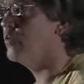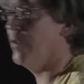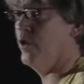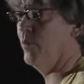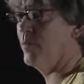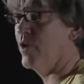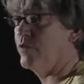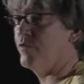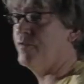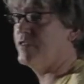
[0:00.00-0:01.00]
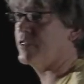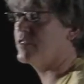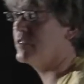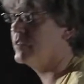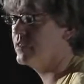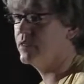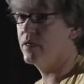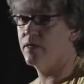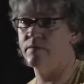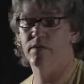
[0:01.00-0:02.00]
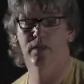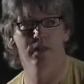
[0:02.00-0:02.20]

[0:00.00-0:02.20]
won the Nobel Prize for Physics, um,